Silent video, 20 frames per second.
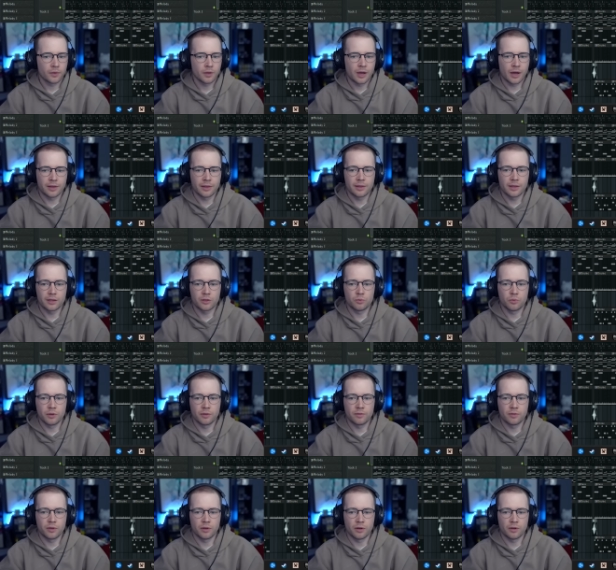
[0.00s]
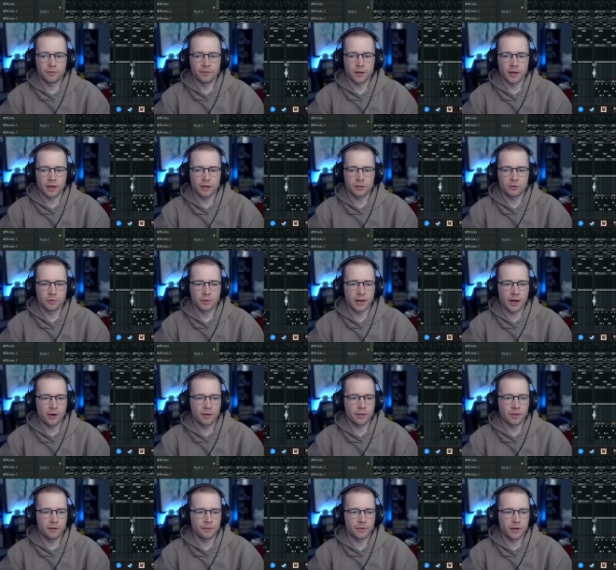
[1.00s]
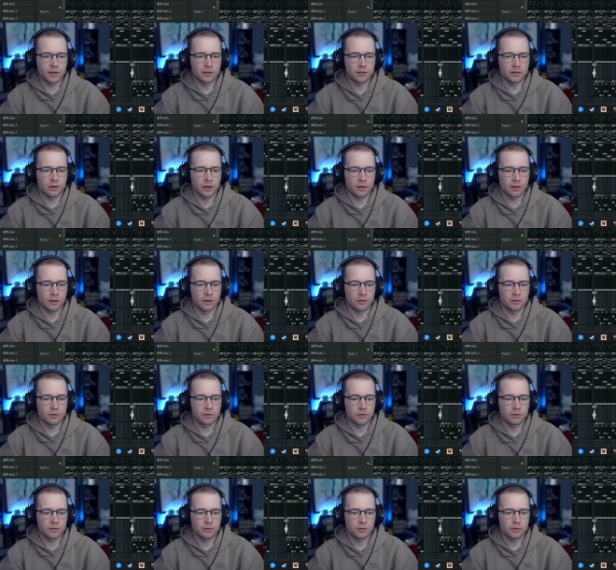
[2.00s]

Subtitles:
I think that's with the effects. Without the effects, it's like this.